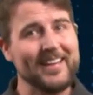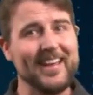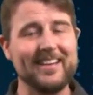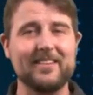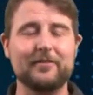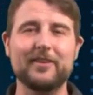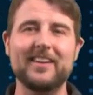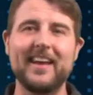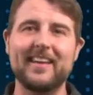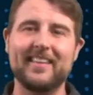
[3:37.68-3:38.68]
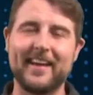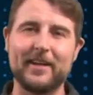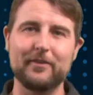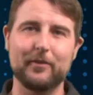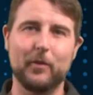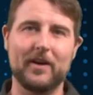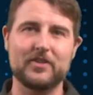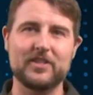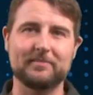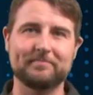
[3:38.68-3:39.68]
That's it for today. Thank you for
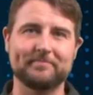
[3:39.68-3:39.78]
watching.